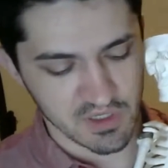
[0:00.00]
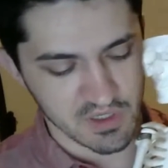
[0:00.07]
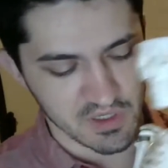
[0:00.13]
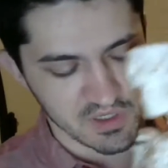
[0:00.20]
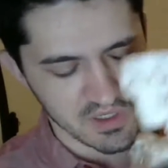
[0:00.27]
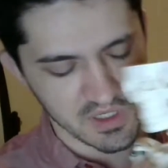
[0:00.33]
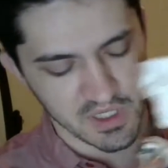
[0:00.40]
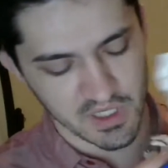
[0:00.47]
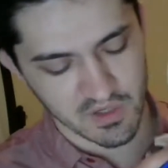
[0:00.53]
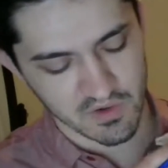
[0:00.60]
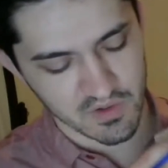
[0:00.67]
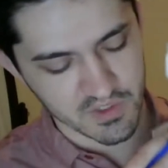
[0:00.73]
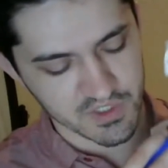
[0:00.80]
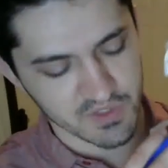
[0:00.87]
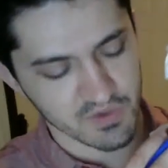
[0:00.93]
and
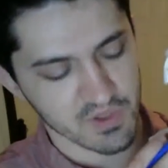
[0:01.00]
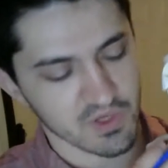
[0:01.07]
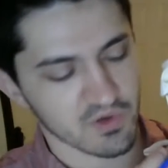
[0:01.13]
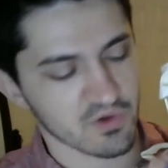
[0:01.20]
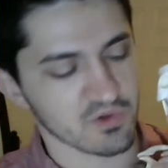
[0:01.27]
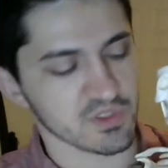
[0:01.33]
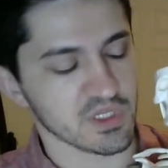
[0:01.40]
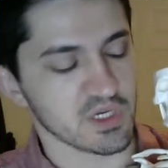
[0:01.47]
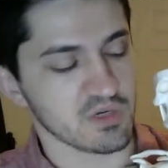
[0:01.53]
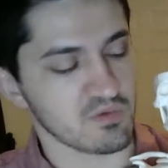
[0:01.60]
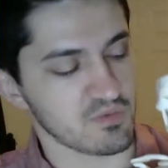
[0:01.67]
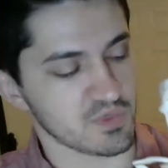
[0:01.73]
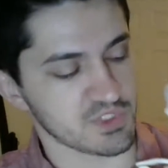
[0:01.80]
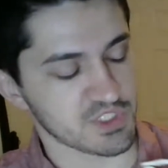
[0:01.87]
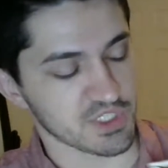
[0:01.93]
also the ulna,
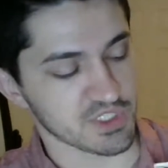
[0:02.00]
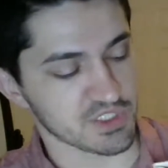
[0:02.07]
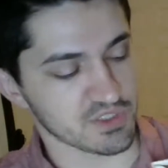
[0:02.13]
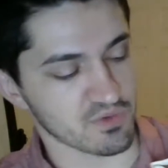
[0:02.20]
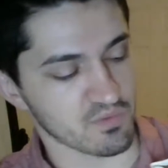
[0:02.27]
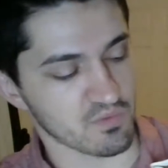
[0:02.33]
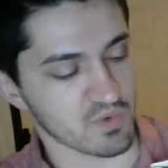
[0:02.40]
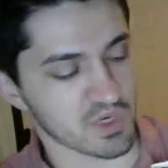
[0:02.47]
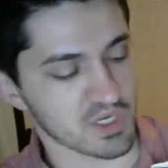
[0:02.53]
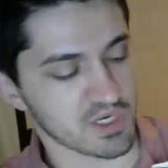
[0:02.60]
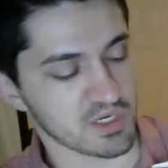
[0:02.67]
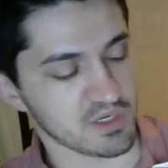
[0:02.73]
which is the one